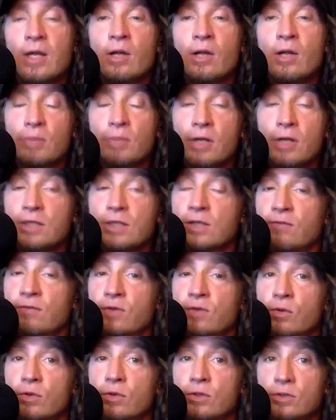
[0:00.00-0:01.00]
Plus, if
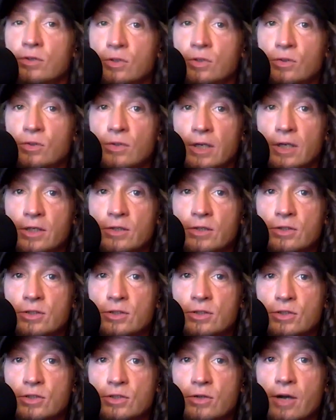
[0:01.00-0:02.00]
you were to do like you
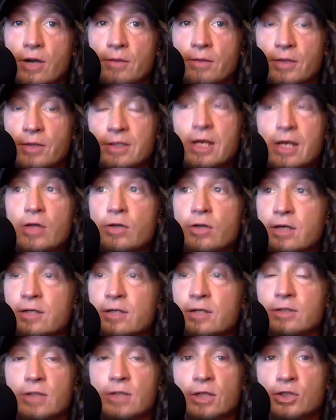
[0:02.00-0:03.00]
just described, like, yeah, you'll get
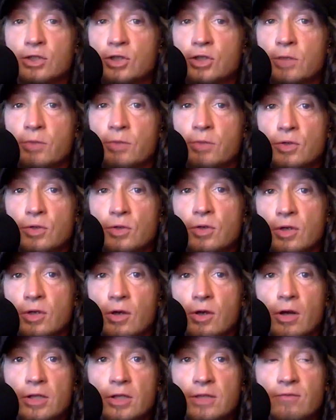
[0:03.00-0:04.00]
a, a cheaper unit
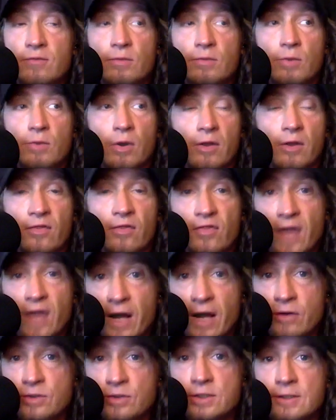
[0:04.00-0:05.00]
cost if you bought a
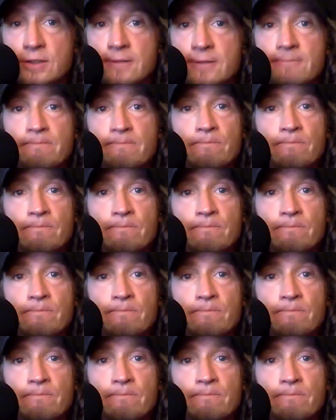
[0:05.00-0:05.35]
thousand